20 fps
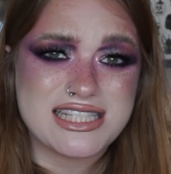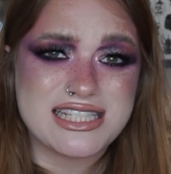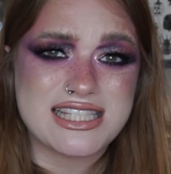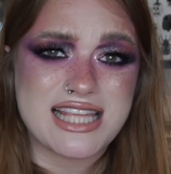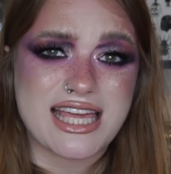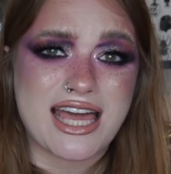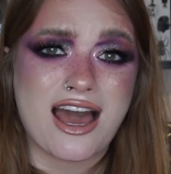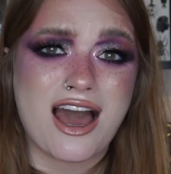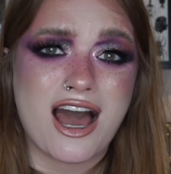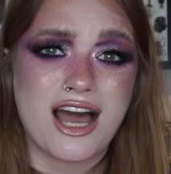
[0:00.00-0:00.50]
is
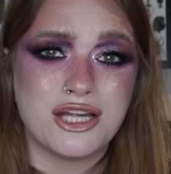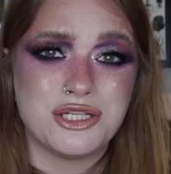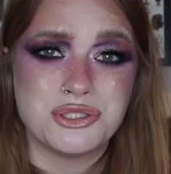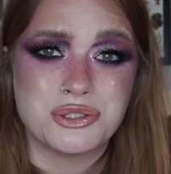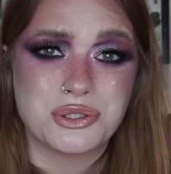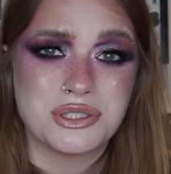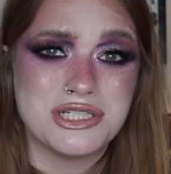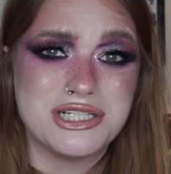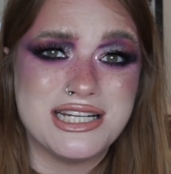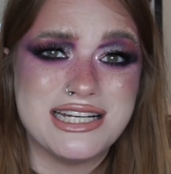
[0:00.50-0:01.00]
like
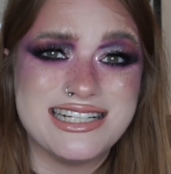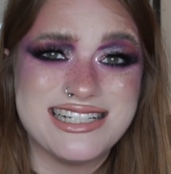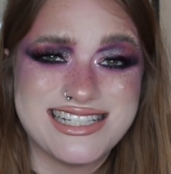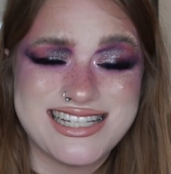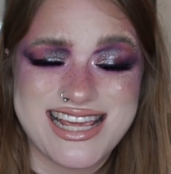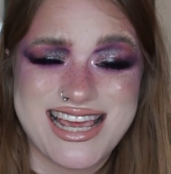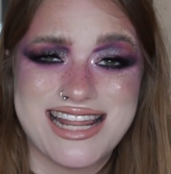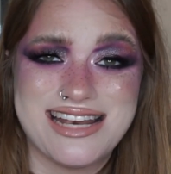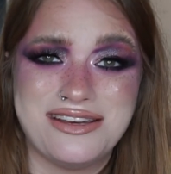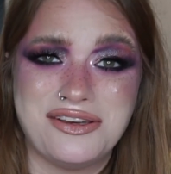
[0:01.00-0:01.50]

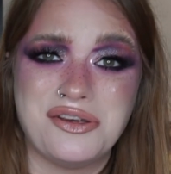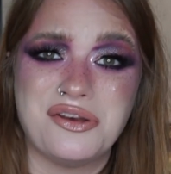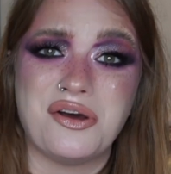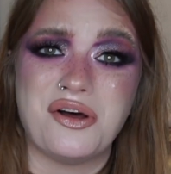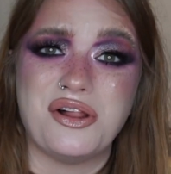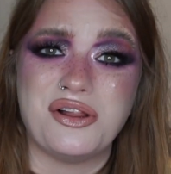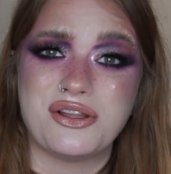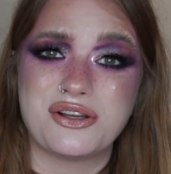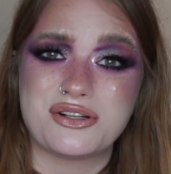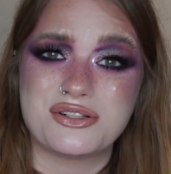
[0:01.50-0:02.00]

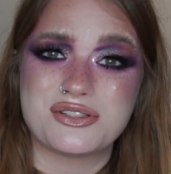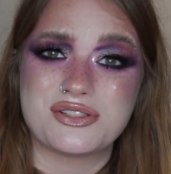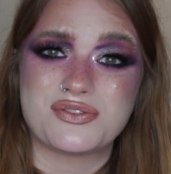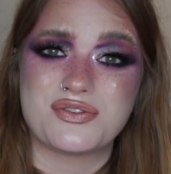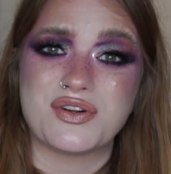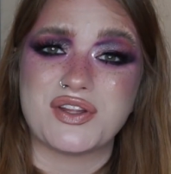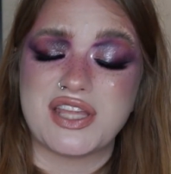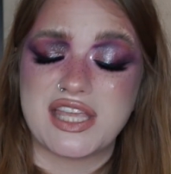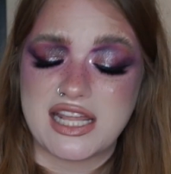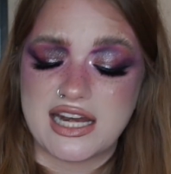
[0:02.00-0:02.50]
$110
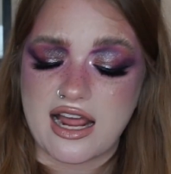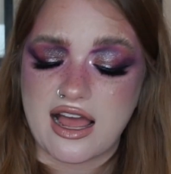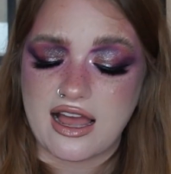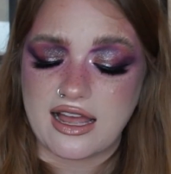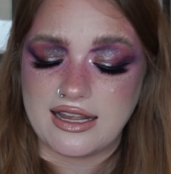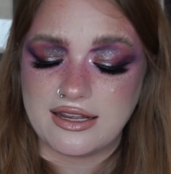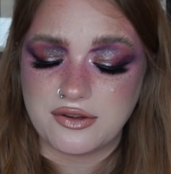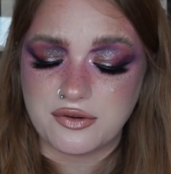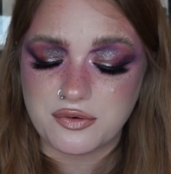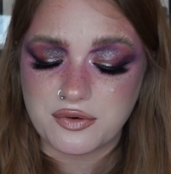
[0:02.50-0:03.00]
for like an
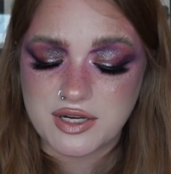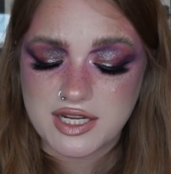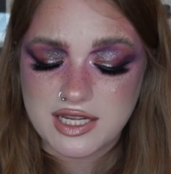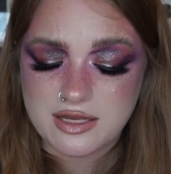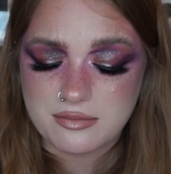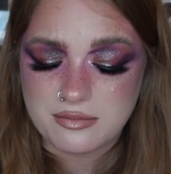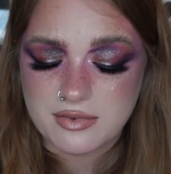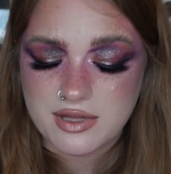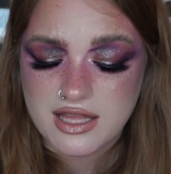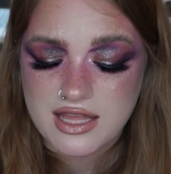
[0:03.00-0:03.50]
eye
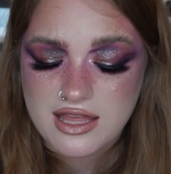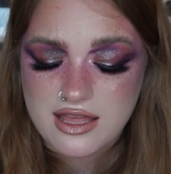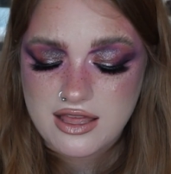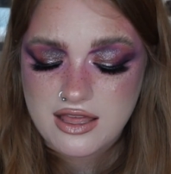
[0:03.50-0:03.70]
cream,